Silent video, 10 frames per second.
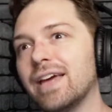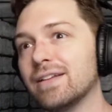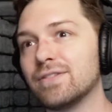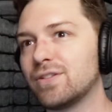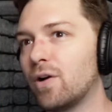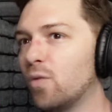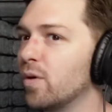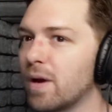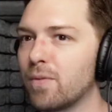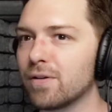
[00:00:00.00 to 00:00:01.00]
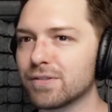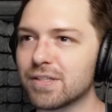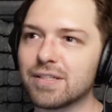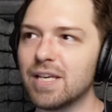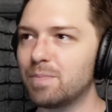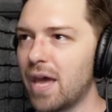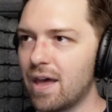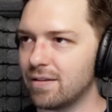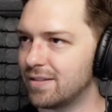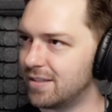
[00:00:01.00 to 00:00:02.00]
And so when my partner's asleep
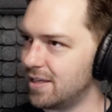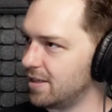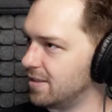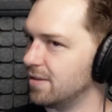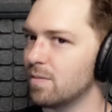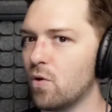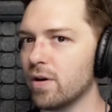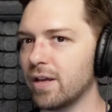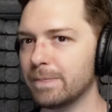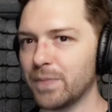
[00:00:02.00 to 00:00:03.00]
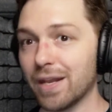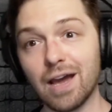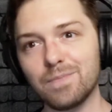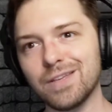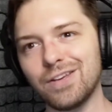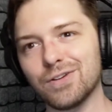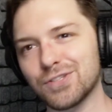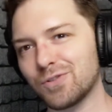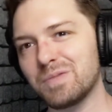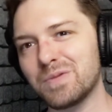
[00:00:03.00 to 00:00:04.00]
at 6 in the morning and I'm in here
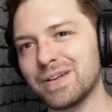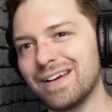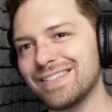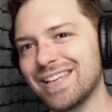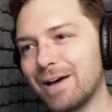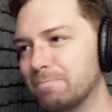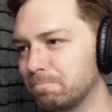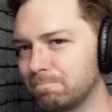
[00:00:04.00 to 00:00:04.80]
screaming my guts out,